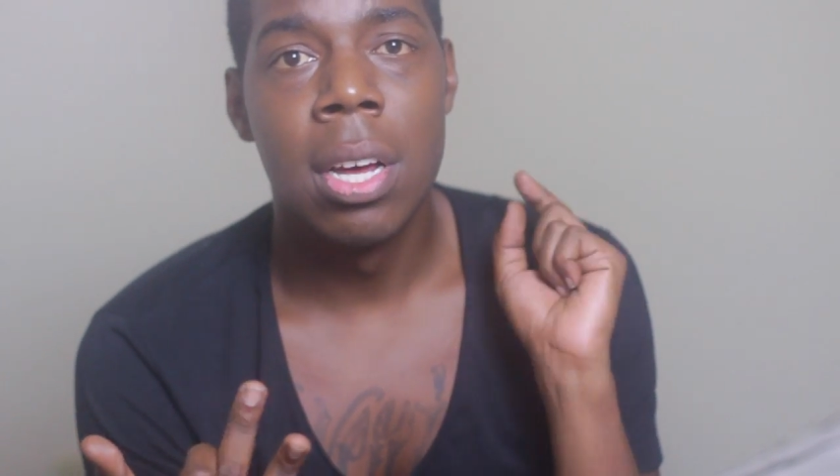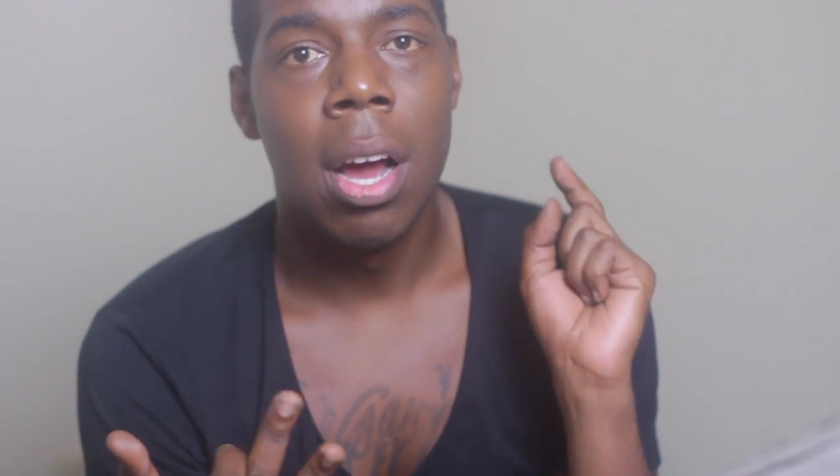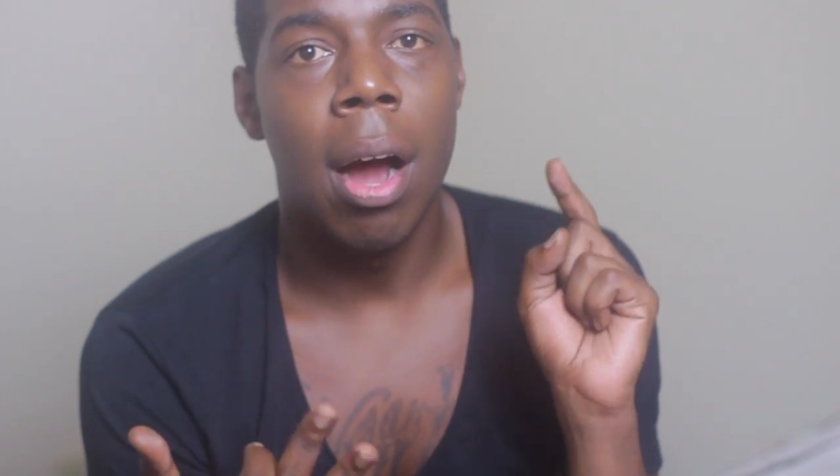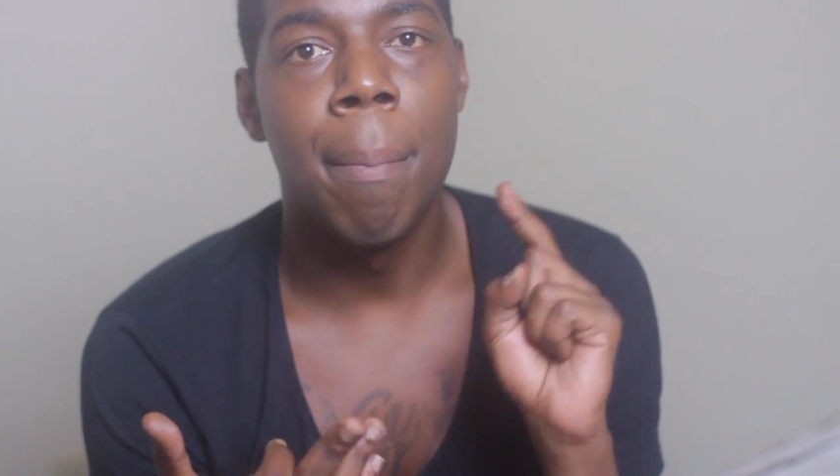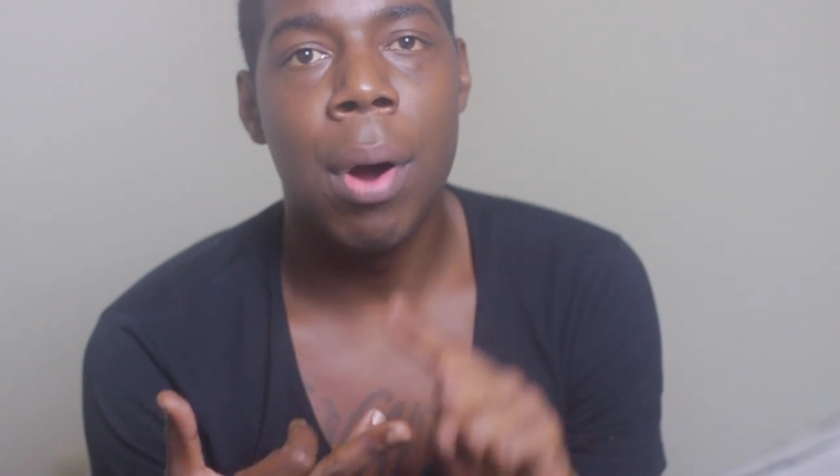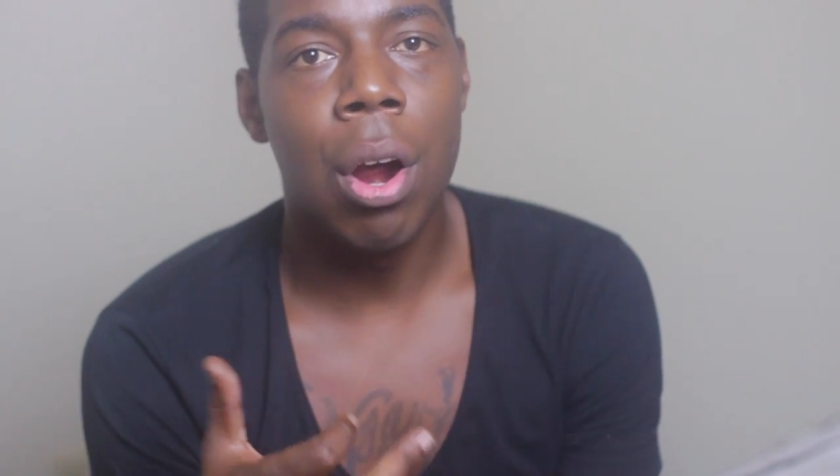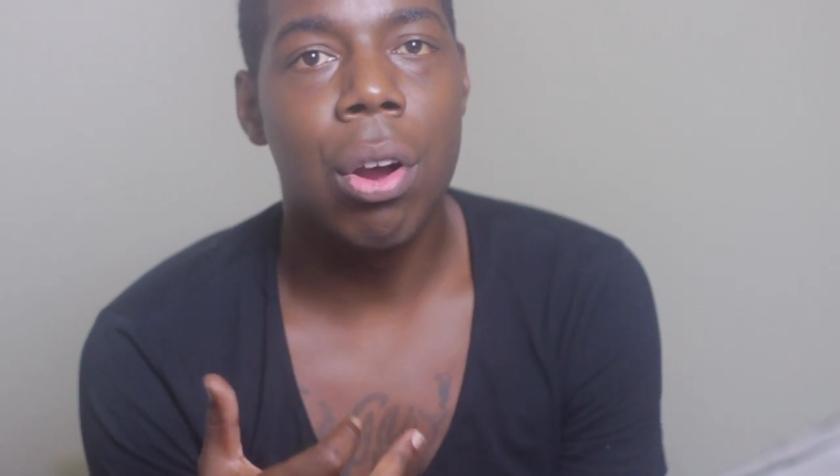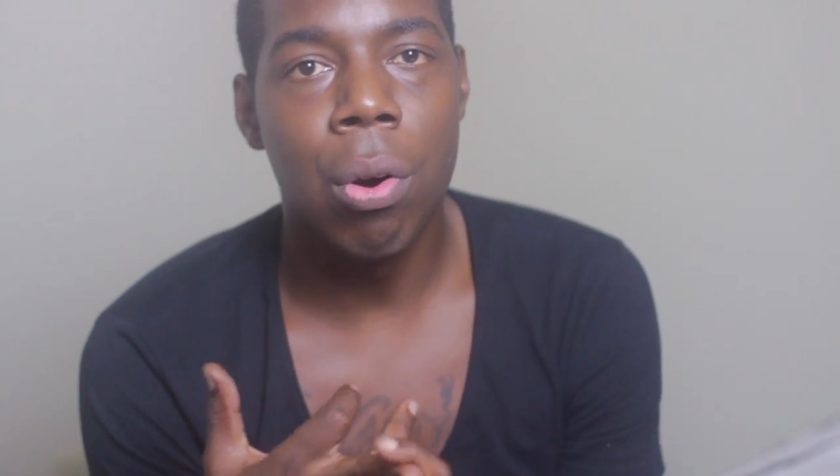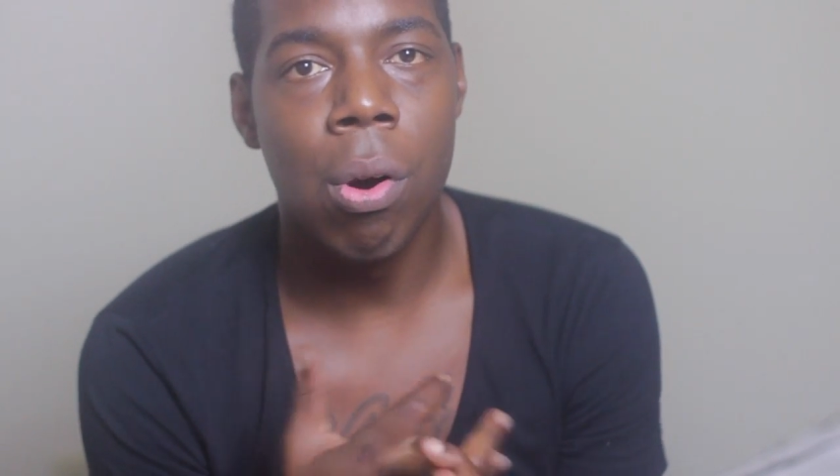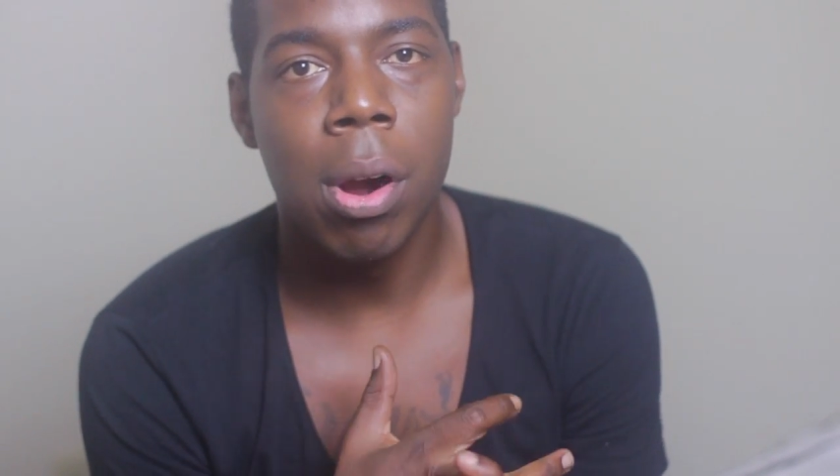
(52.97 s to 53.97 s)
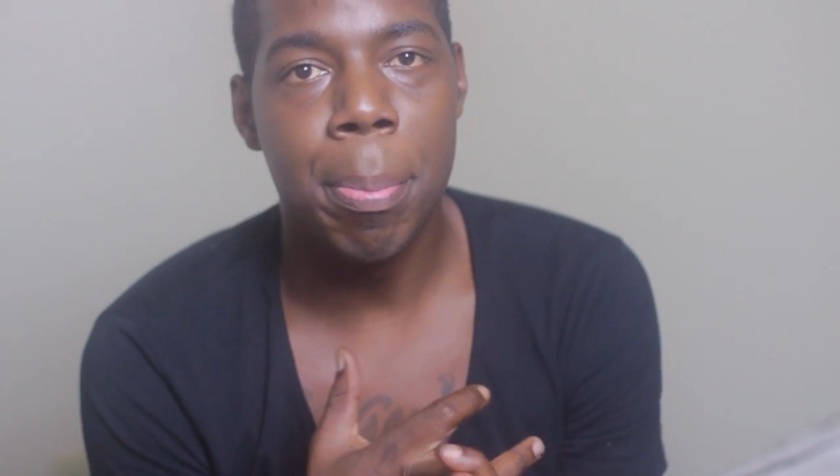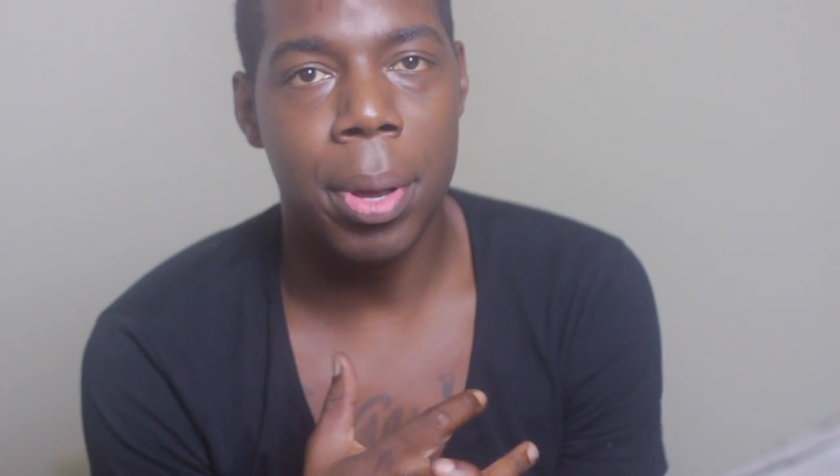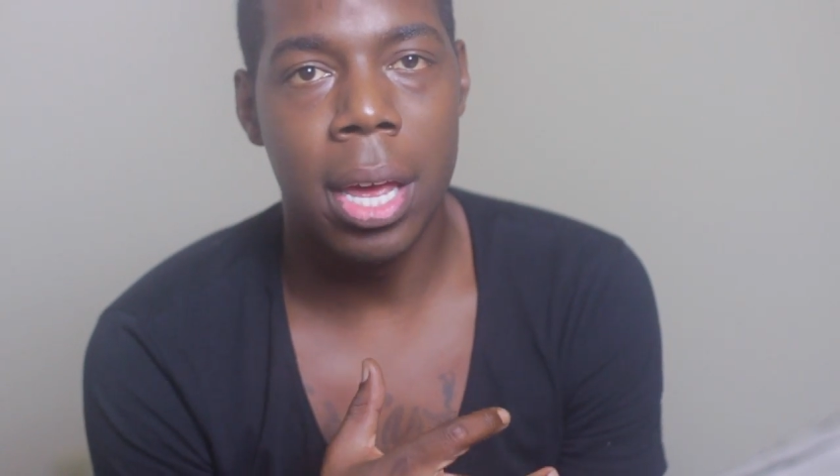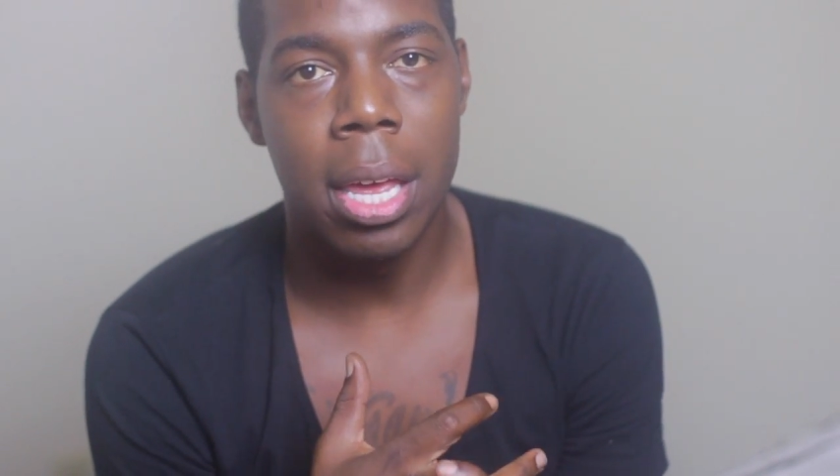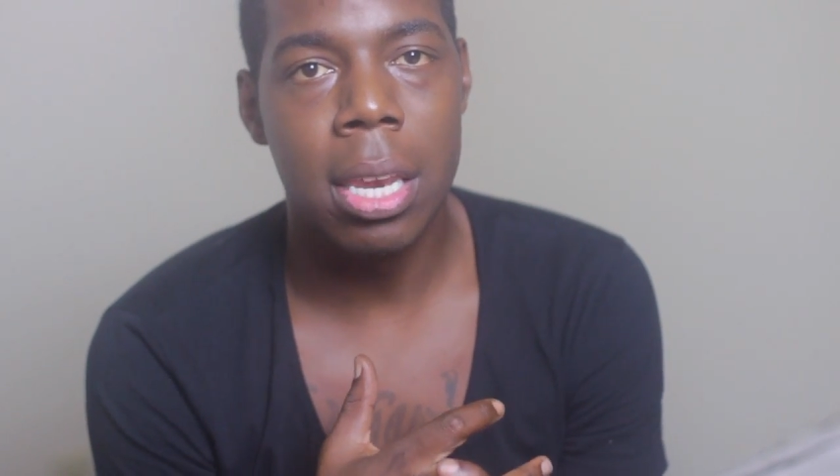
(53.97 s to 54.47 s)
a marker or a
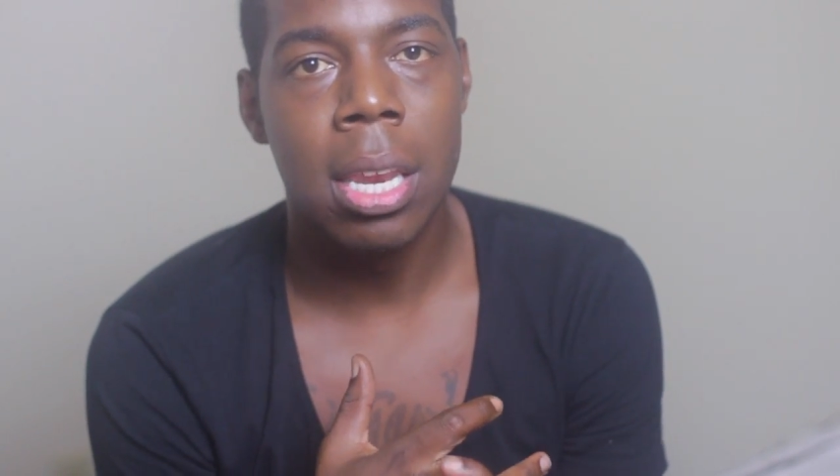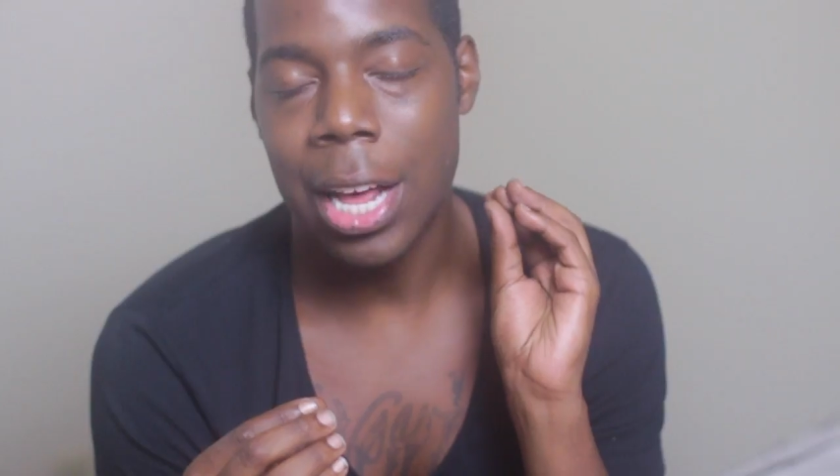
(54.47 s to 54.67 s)
pen.